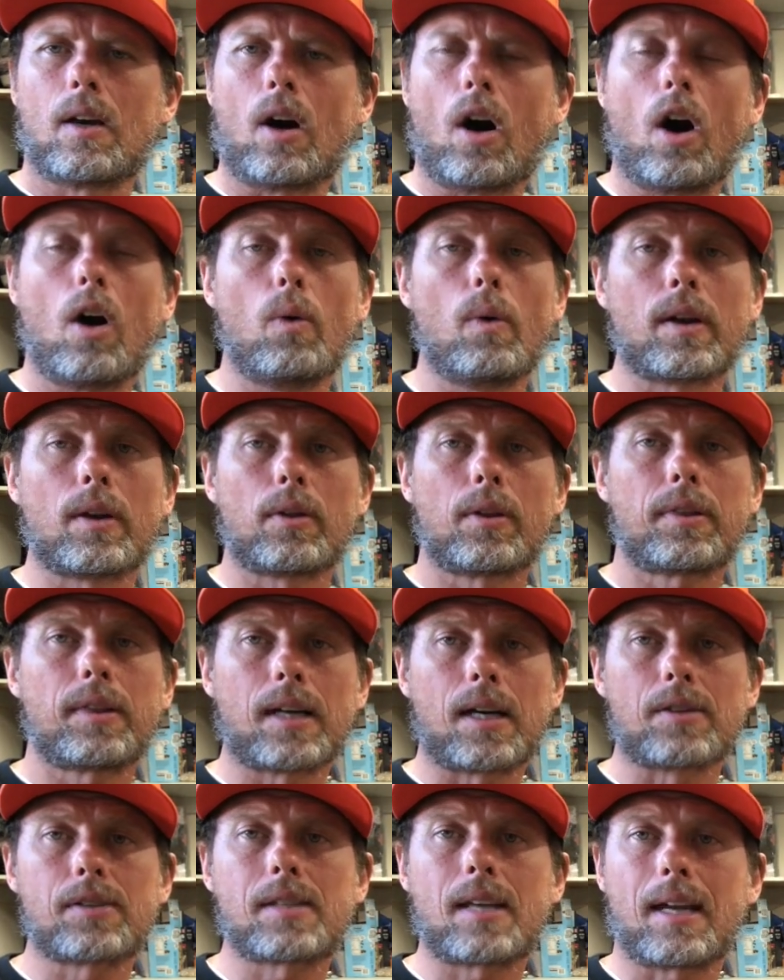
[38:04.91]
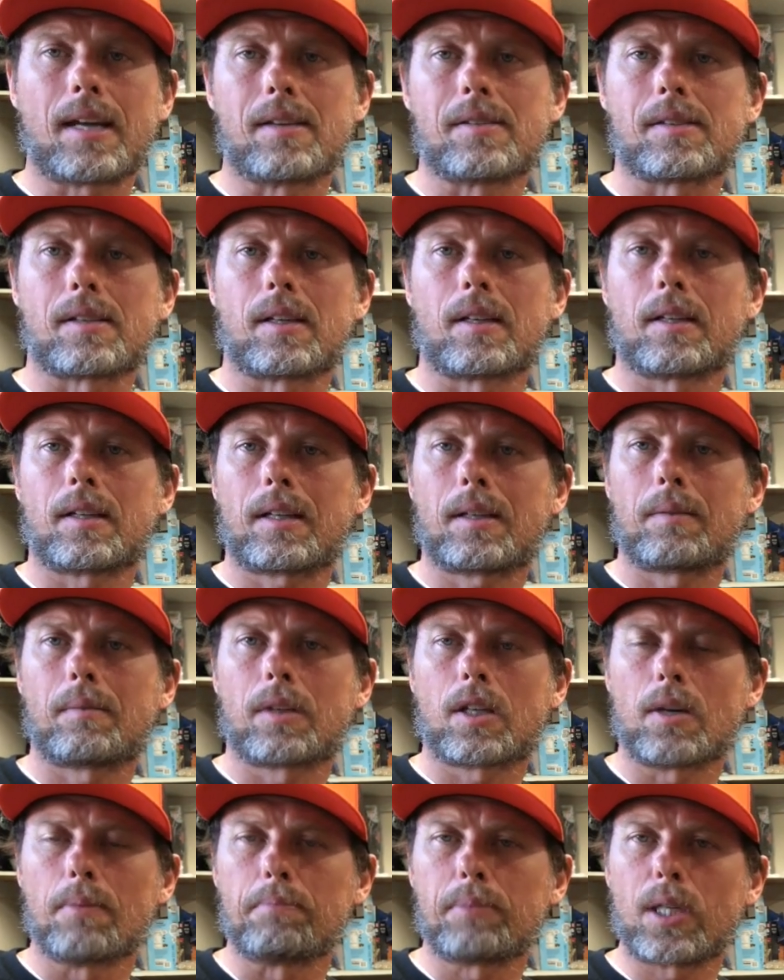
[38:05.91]
Oh, one other thing I'll say is
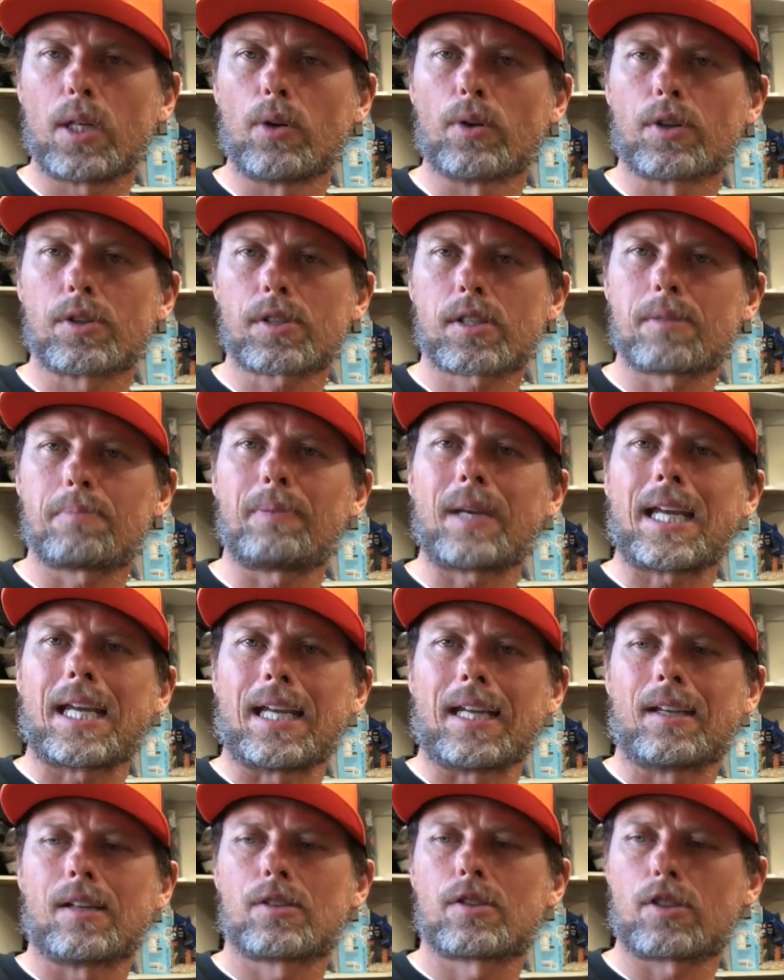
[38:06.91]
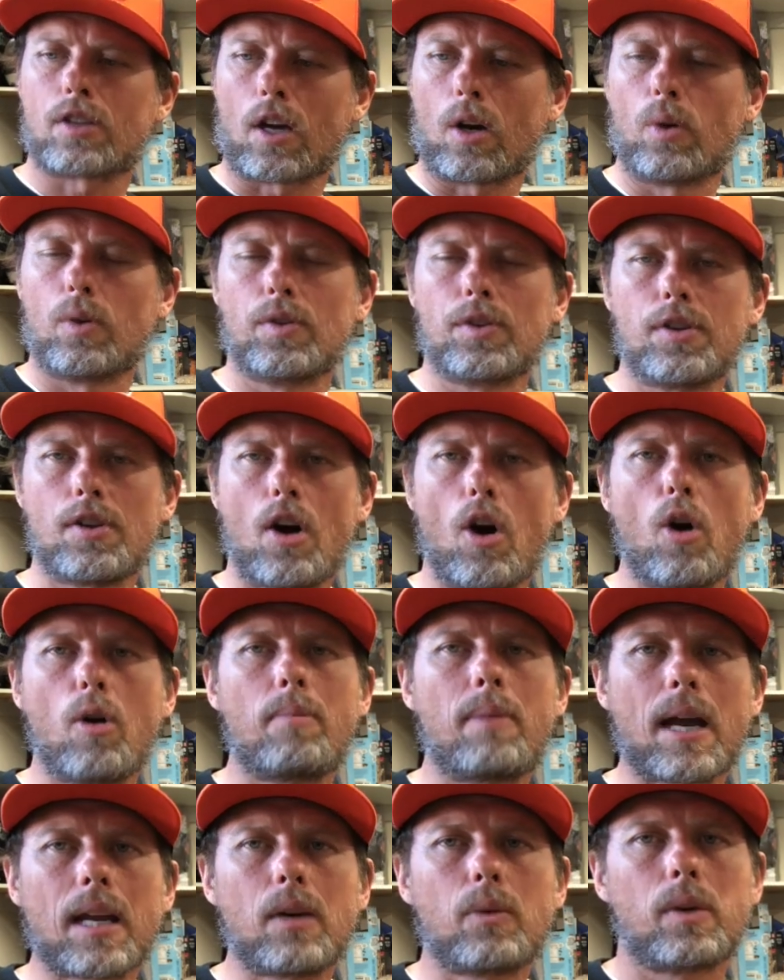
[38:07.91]
computer speed. So
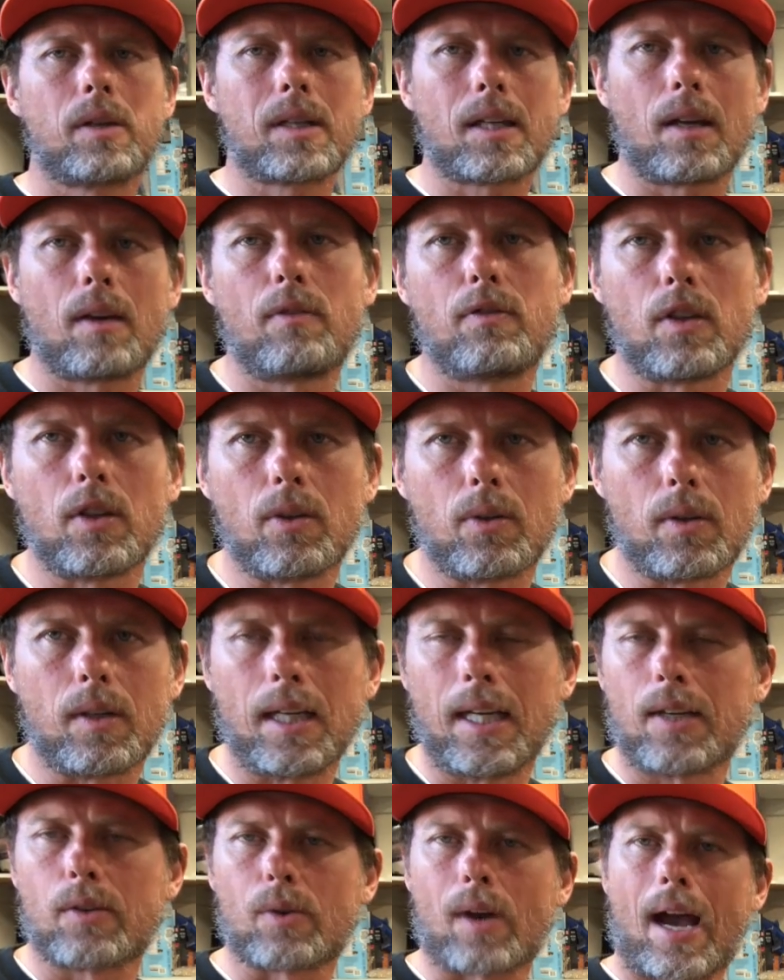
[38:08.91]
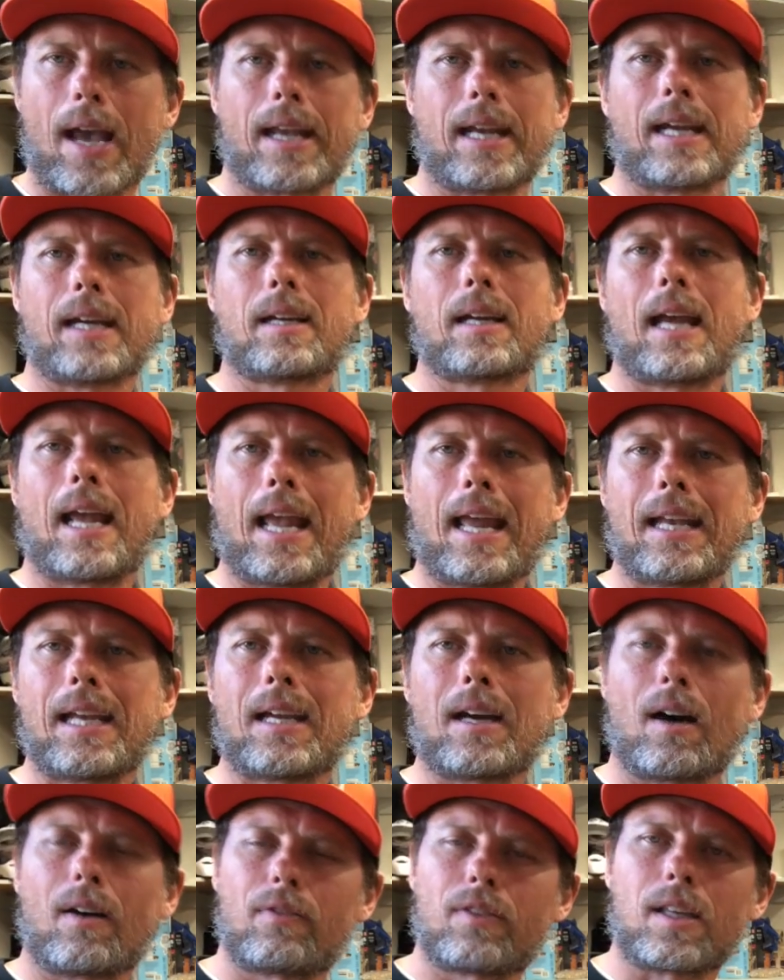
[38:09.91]
nobody will give you, in writing,
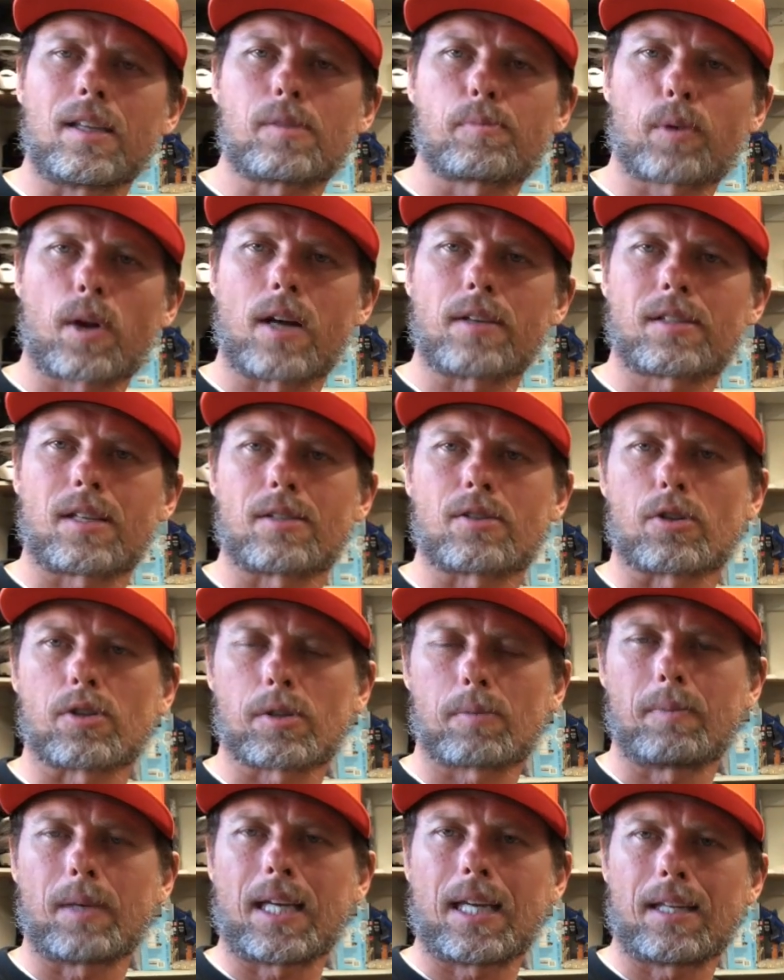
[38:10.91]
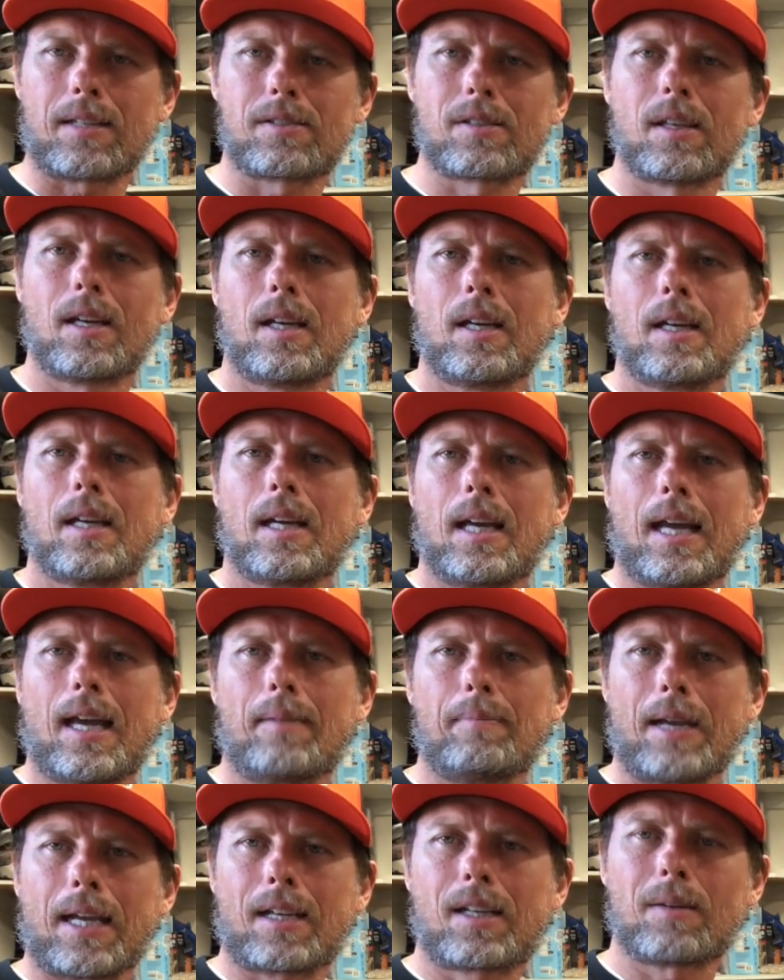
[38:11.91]
any of these processor speeds
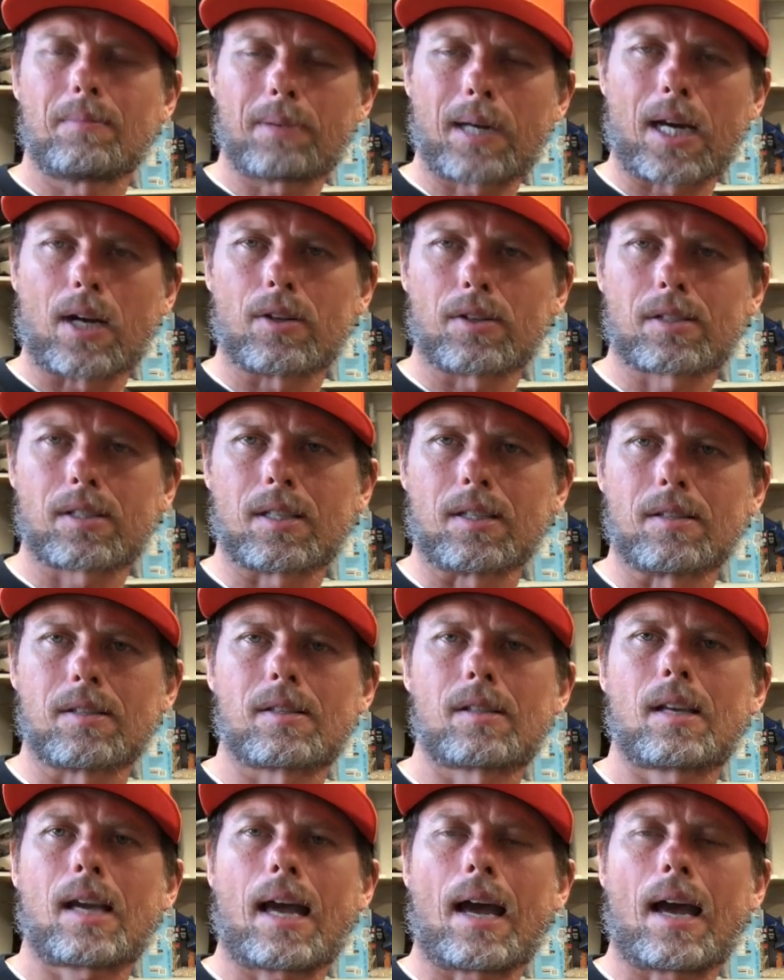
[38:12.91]
and make comparisons.